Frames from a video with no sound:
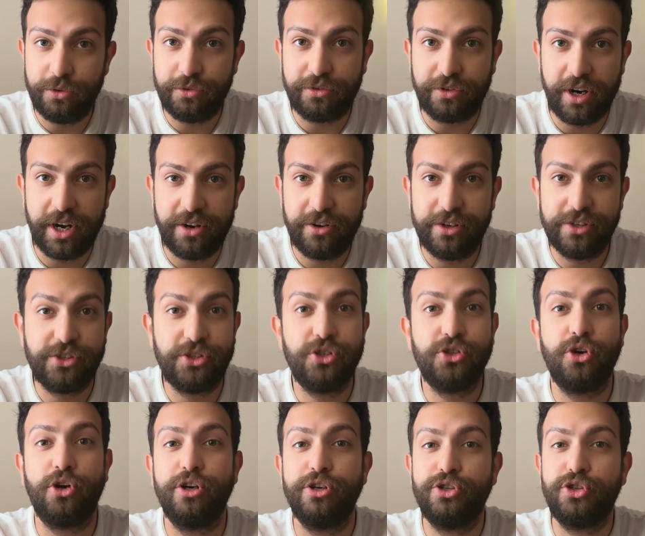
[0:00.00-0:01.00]
fragrances
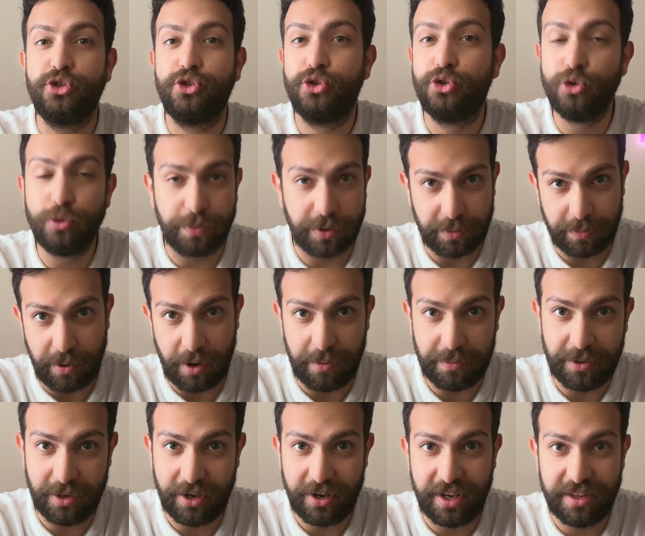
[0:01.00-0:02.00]
are super
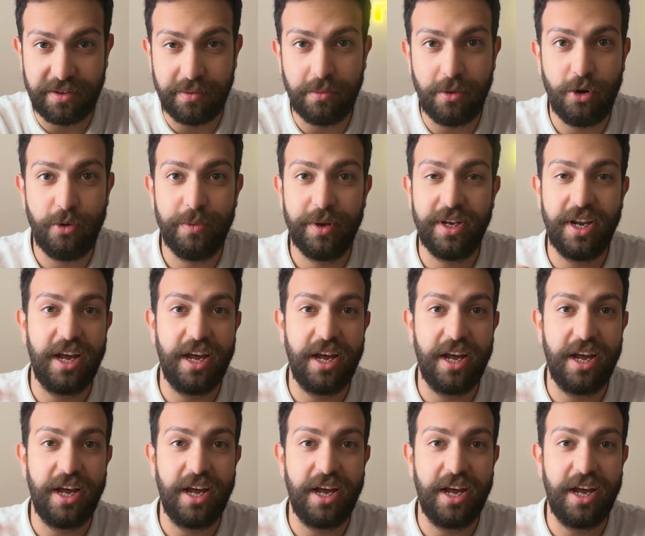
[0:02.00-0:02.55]
popular at the moment,